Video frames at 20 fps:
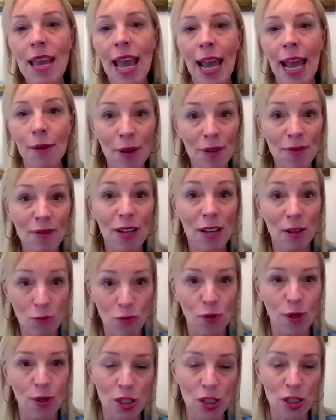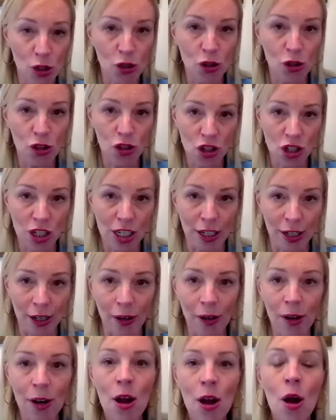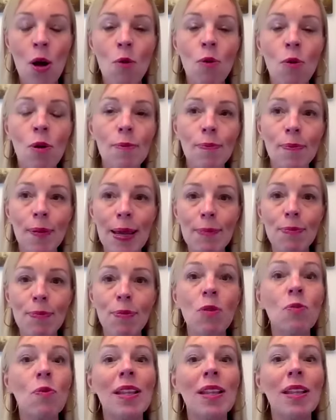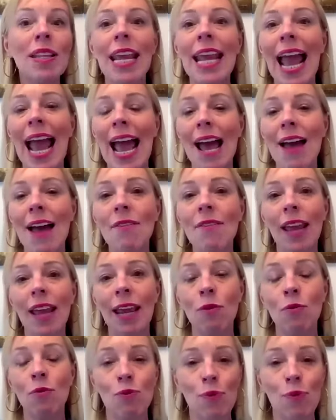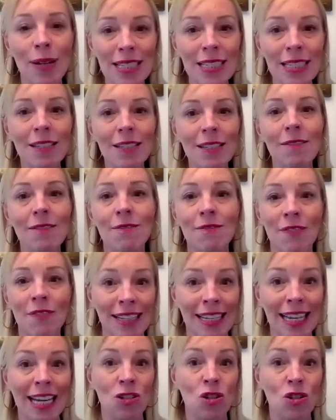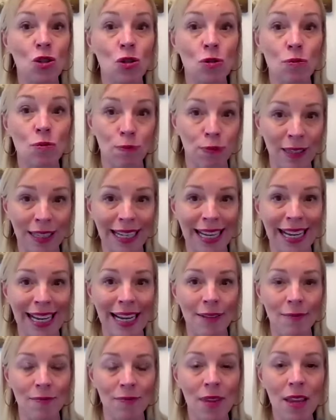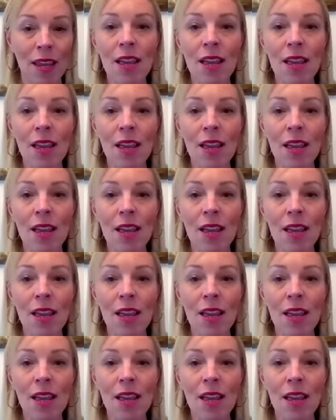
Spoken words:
And we've done research here where people, when they have a written financial plan,